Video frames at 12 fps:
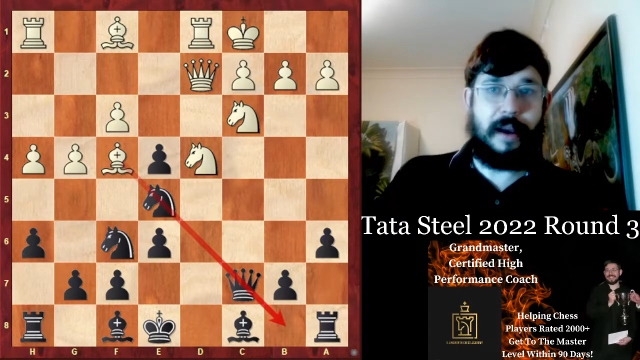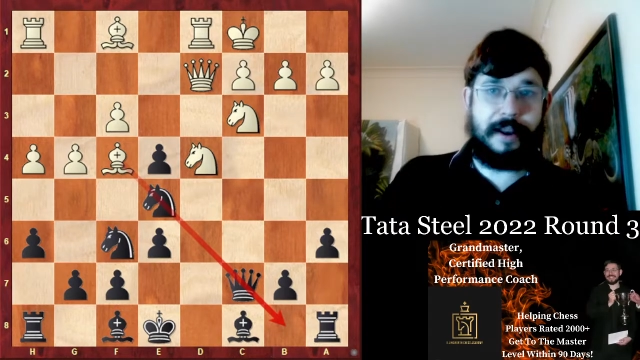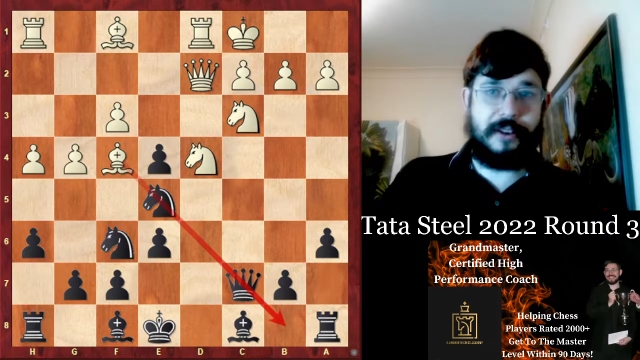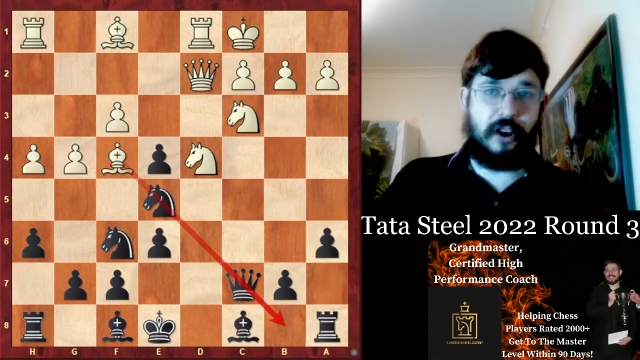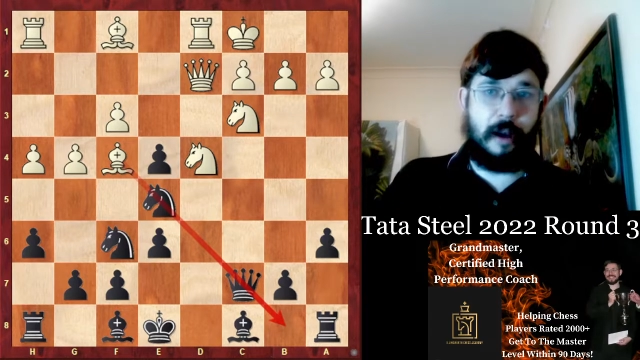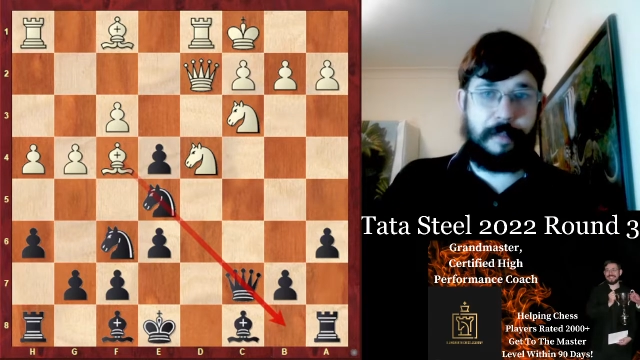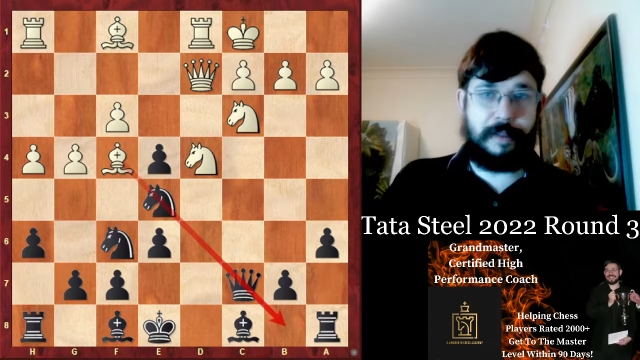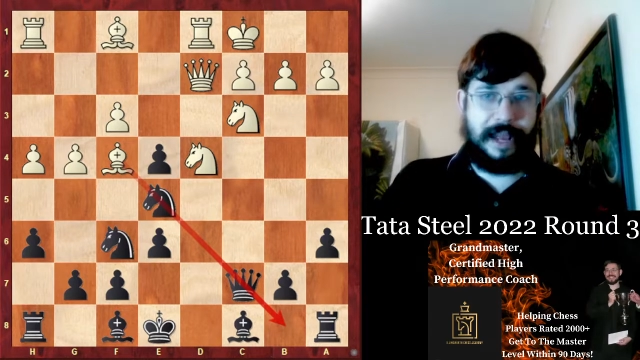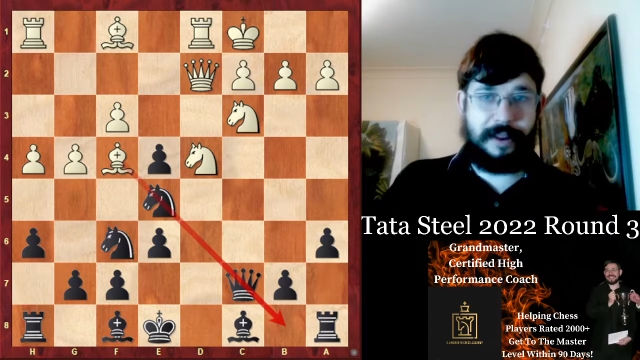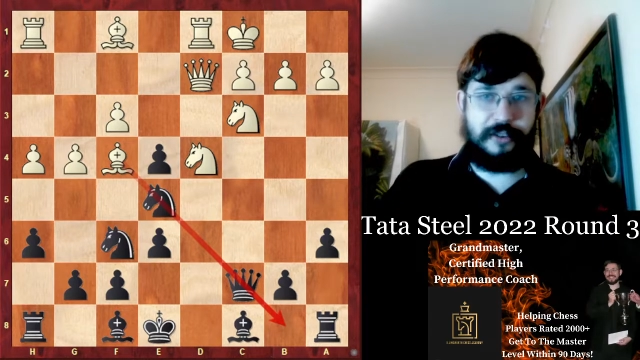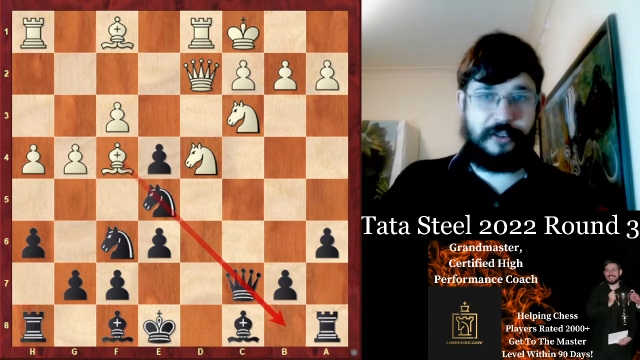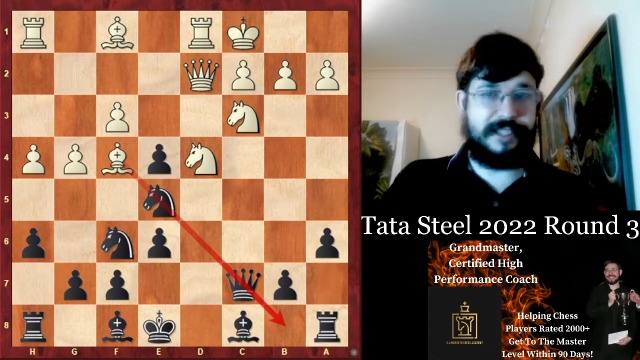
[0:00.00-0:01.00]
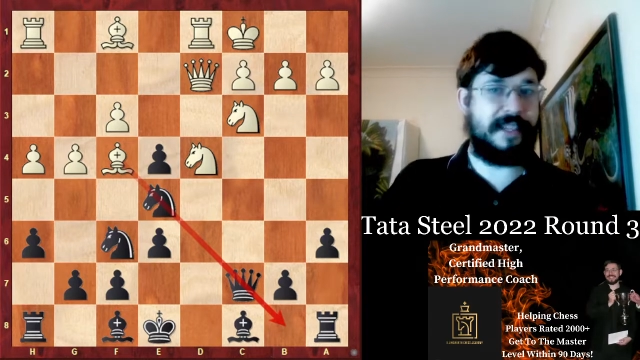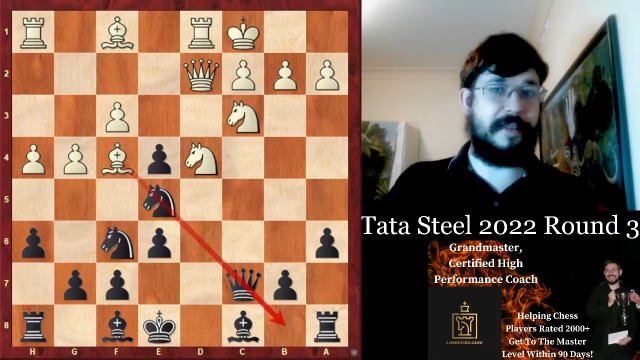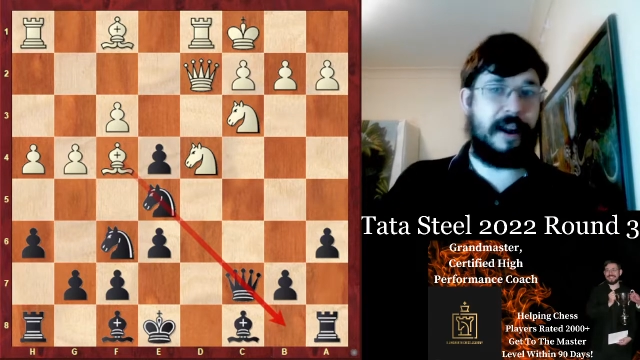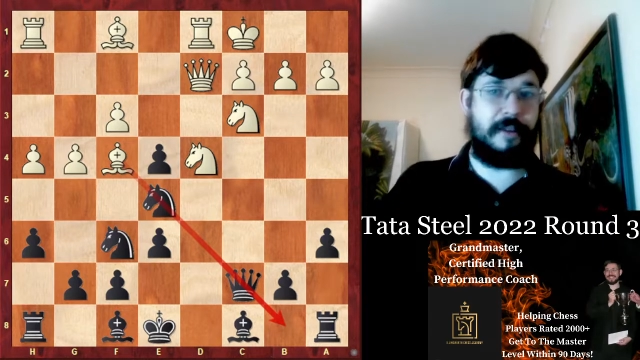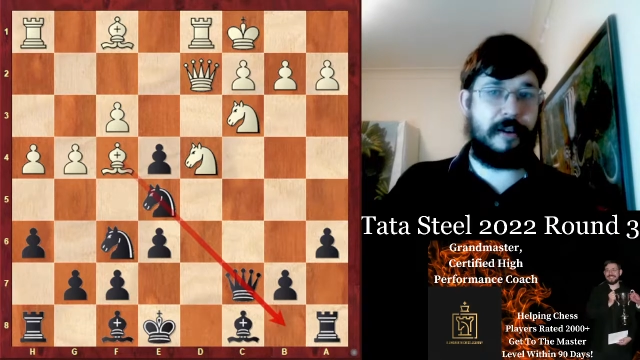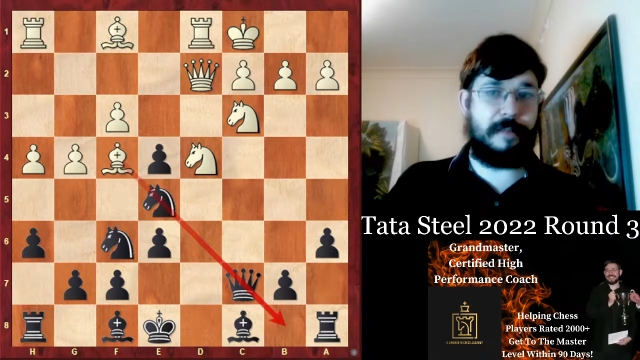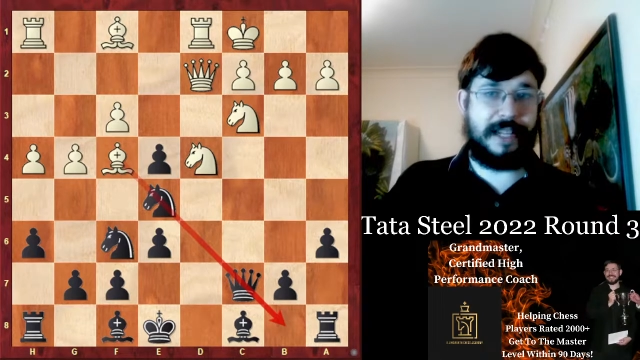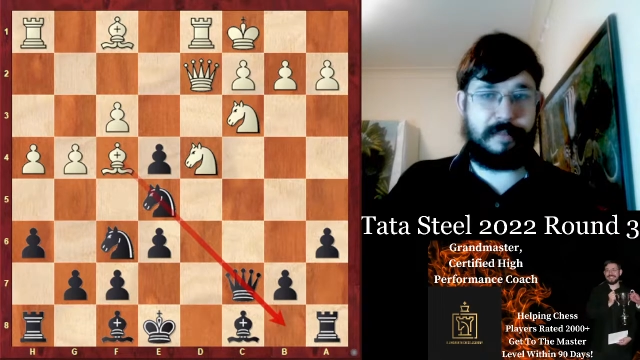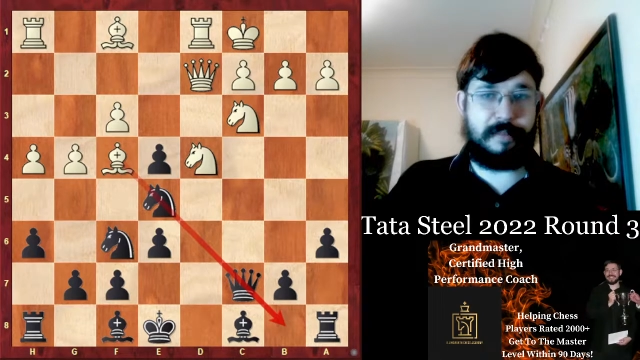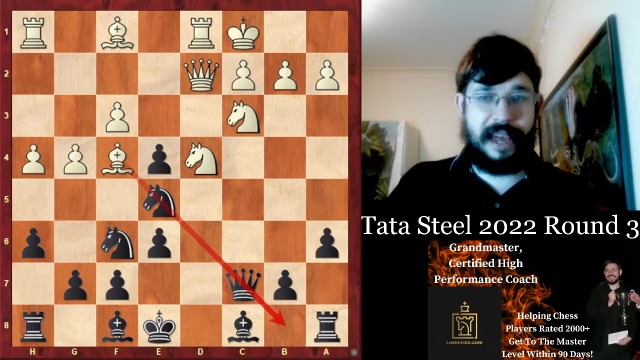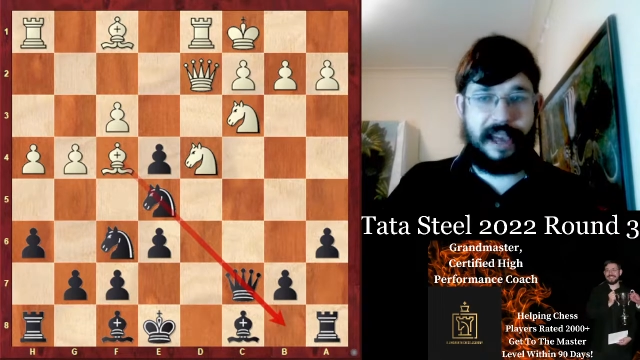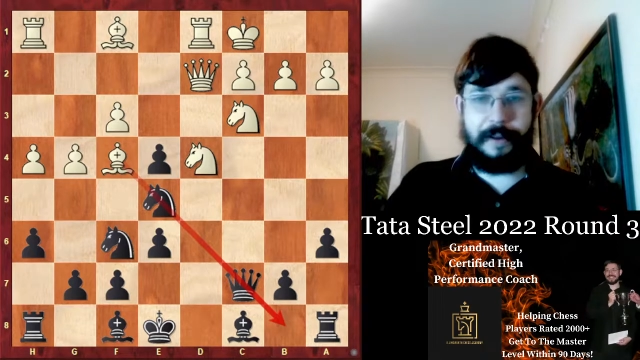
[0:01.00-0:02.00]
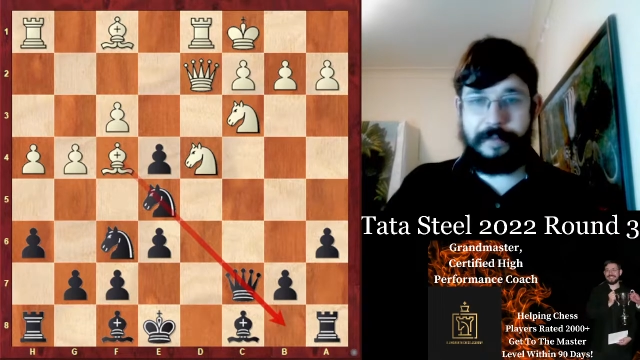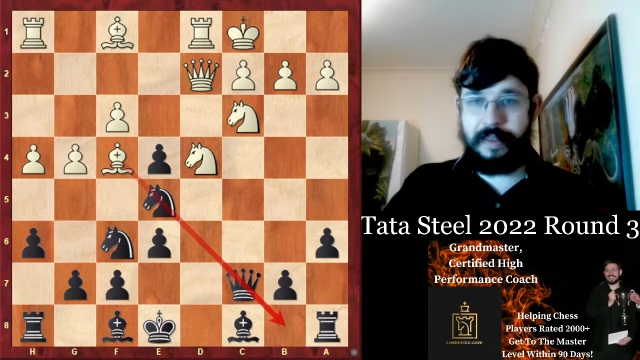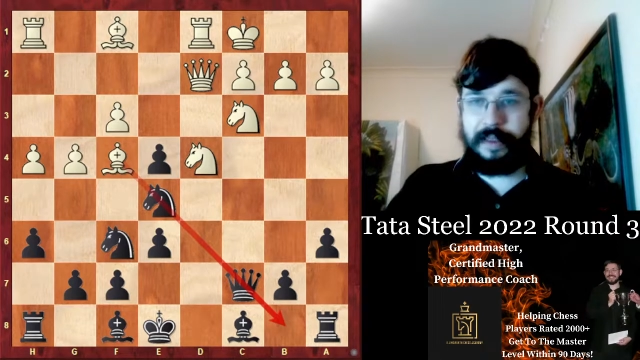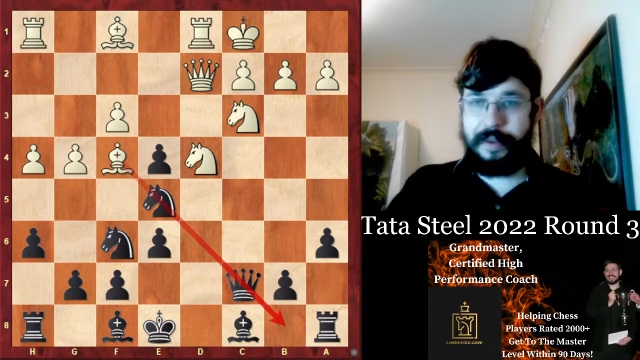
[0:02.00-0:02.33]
a top, like, 2700 plus player.